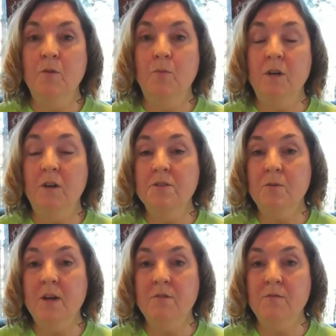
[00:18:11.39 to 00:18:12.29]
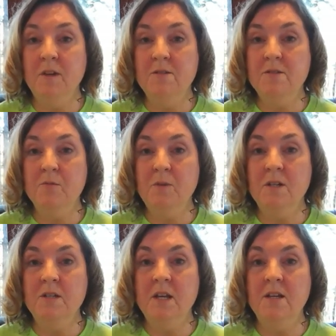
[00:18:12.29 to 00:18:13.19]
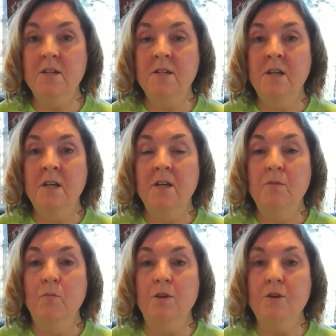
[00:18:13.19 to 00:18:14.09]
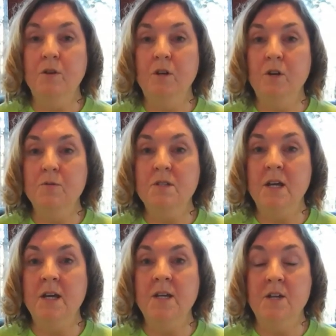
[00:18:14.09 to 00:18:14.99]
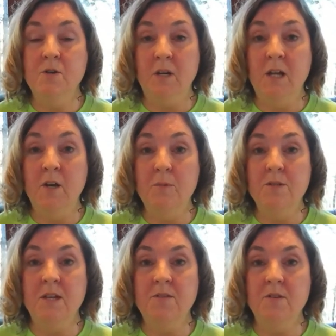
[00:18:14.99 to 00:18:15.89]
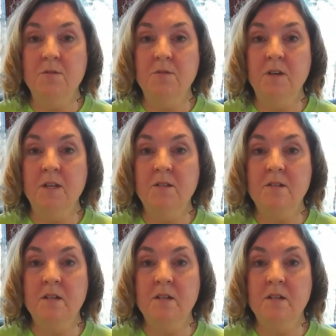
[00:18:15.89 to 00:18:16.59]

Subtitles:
We also have events that we attend where you can go sign and you can help us at those events.